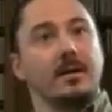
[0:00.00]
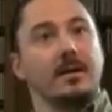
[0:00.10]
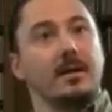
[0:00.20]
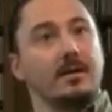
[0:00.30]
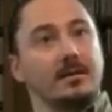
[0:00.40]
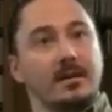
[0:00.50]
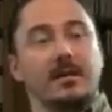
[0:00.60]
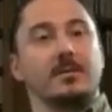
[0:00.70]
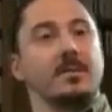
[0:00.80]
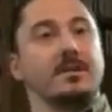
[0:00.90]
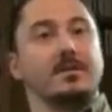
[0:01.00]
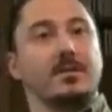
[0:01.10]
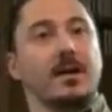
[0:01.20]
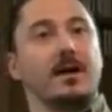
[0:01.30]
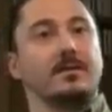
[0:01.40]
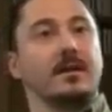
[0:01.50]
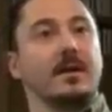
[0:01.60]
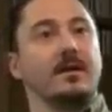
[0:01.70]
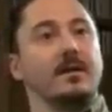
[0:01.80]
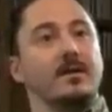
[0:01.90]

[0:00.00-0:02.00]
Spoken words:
and the EMTs that are out there